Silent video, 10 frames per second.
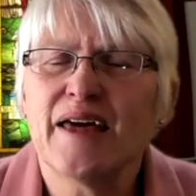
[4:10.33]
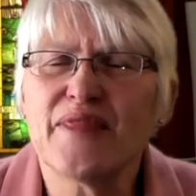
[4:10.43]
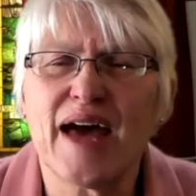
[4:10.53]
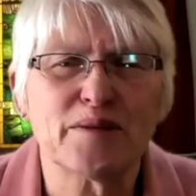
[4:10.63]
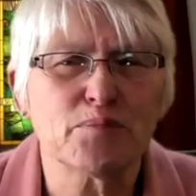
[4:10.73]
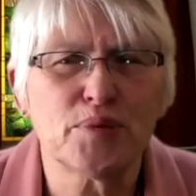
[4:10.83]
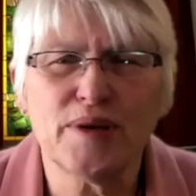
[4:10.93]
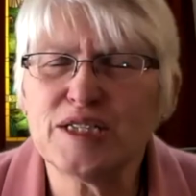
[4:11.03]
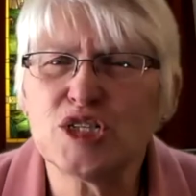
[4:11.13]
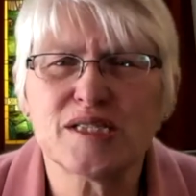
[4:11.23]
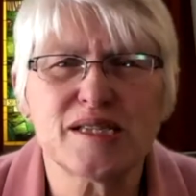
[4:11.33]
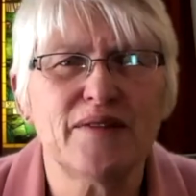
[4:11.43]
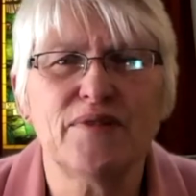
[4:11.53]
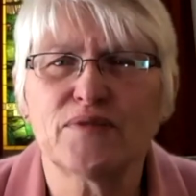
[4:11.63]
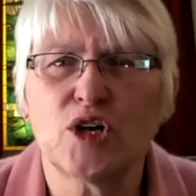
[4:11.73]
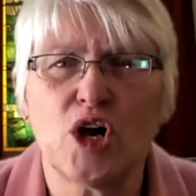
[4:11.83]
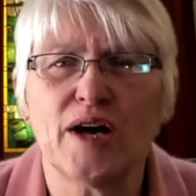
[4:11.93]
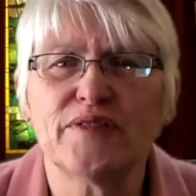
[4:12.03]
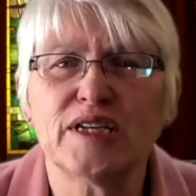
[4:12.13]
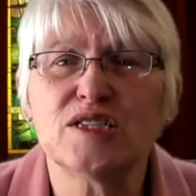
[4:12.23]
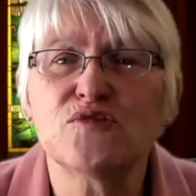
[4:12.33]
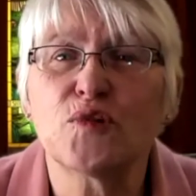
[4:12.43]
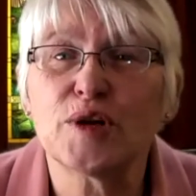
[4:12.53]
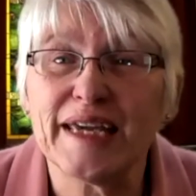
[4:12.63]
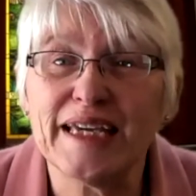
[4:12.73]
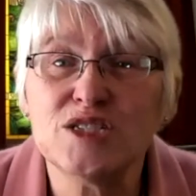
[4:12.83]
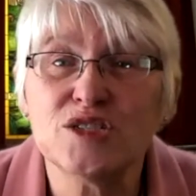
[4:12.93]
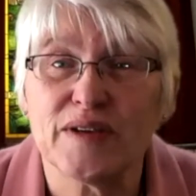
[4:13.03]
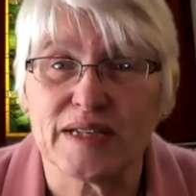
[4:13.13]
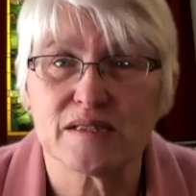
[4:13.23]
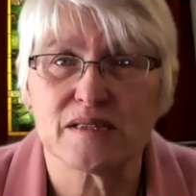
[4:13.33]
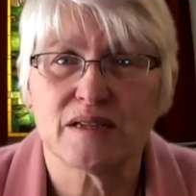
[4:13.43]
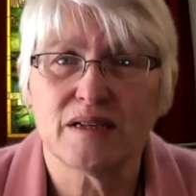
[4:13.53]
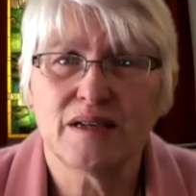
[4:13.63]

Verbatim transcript: that precious love of God that is for each of us.